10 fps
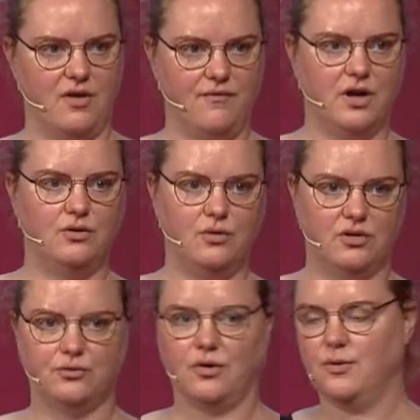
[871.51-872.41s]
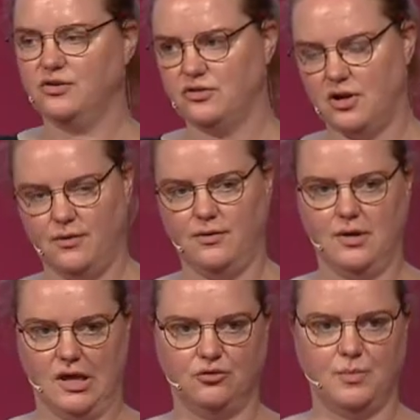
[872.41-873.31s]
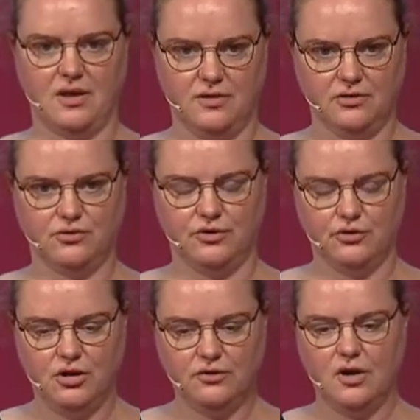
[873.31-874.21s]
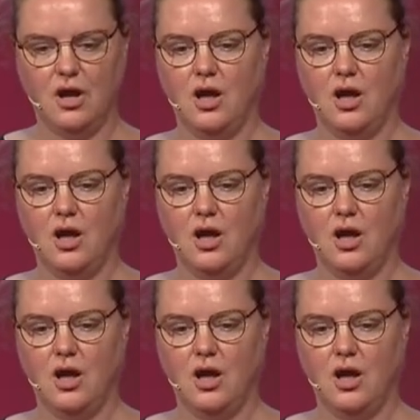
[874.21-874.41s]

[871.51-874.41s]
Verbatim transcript: if I do this request, I expect this result.